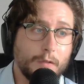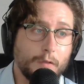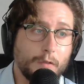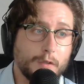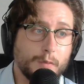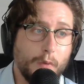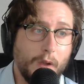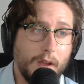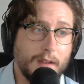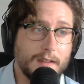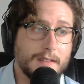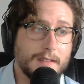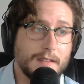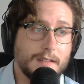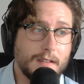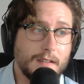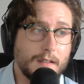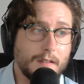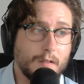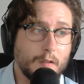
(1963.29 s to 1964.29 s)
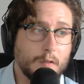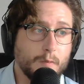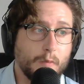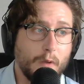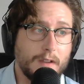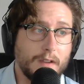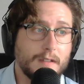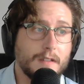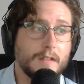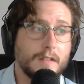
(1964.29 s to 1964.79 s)
those
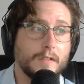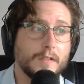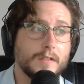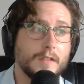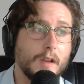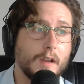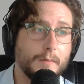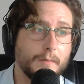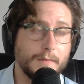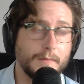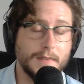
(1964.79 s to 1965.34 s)
prices on some